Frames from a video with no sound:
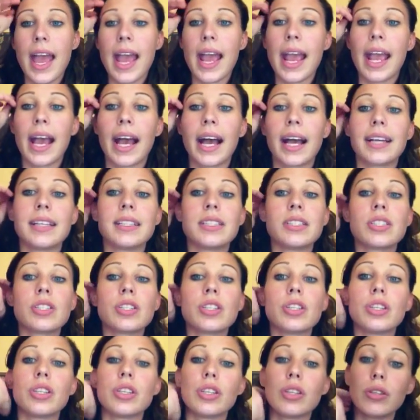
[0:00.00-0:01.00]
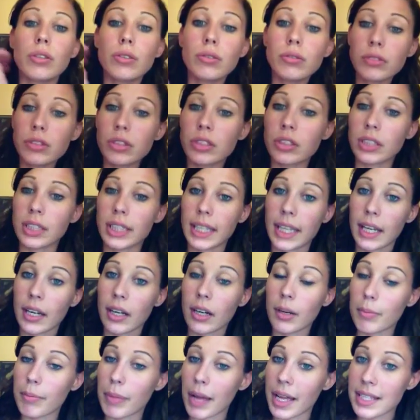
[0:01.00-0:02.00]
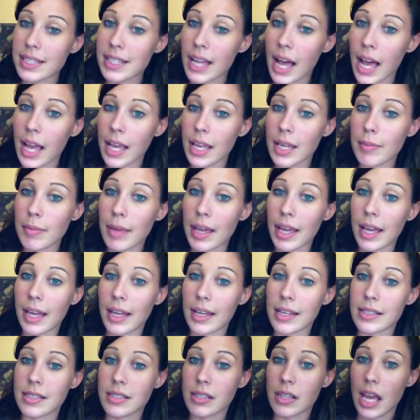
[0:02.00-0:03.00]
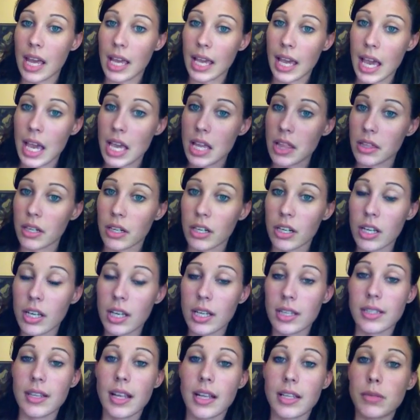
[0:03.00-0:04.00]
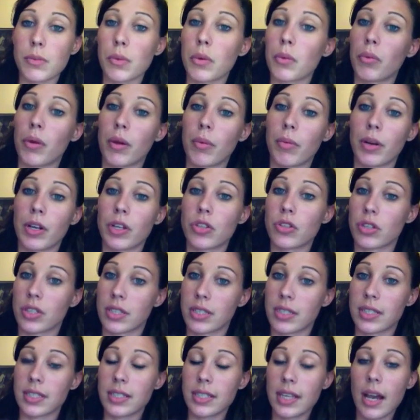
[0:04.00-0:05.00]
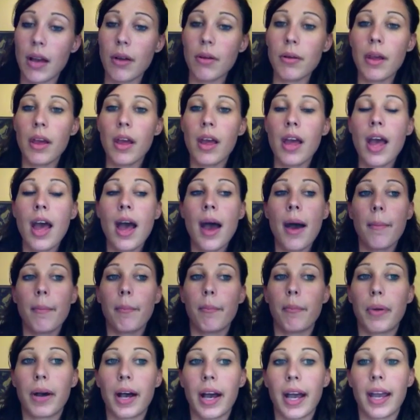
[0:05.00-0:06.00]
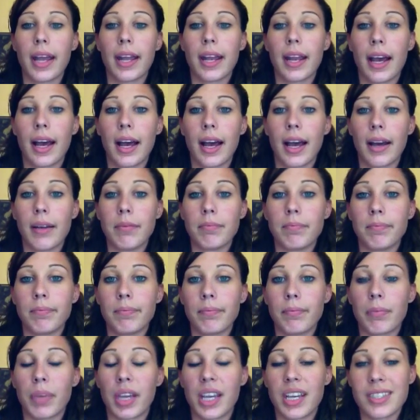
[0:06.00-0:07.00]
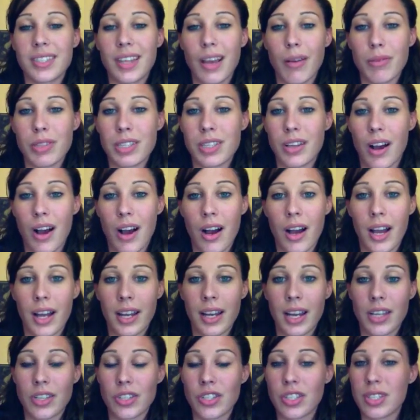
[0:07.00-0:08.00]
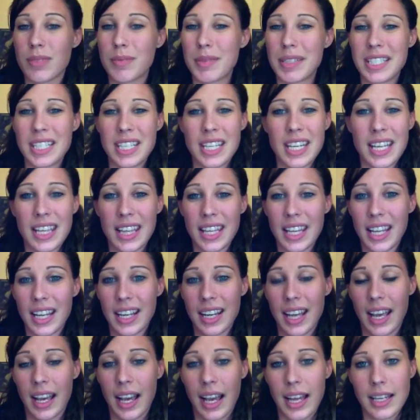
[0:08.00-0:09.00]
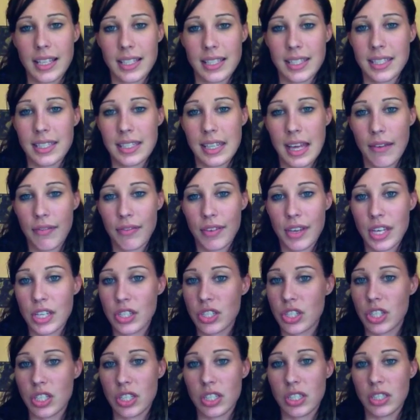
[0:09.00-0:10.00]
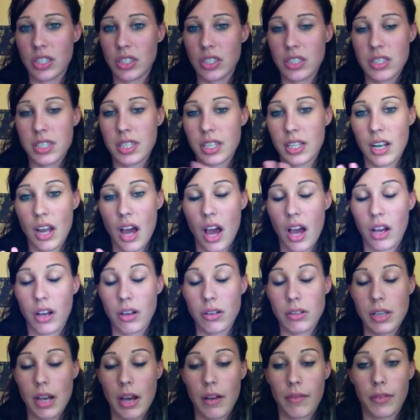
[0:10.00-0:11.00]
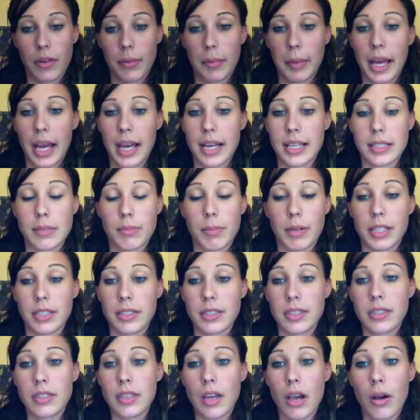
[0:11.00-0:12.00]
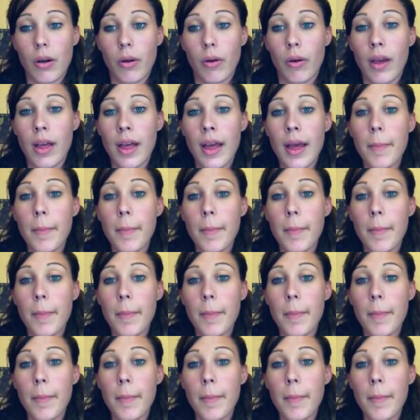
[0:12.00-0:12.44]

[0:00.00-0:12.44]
And usually her bedtime is like 8:30 because that's when we put Tristan down. But because I was gone and she's been teething and kind of stuffy, she did not go down for my husband. So